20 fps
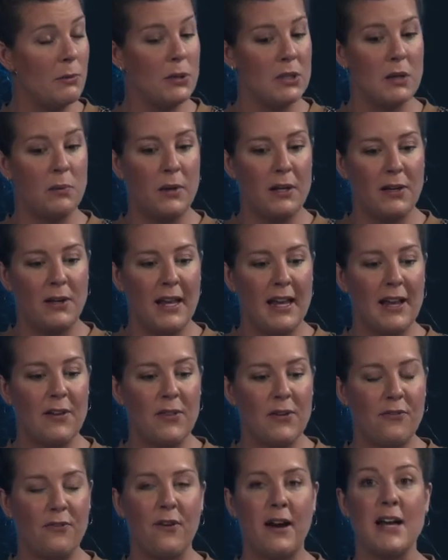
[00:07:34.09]
so when you hear
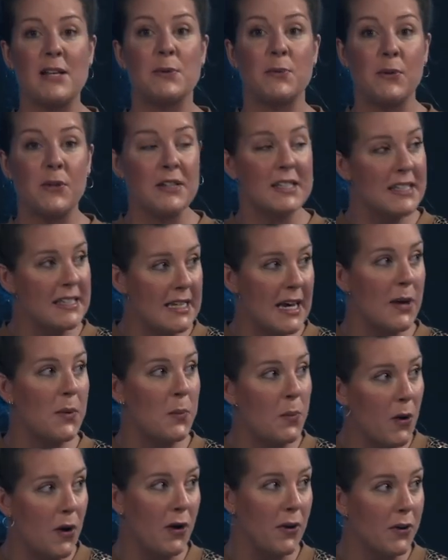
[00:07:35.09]
the phrase we've got to stay
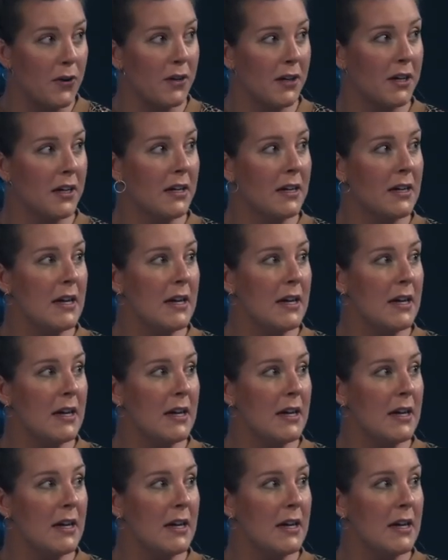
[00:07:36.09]
woke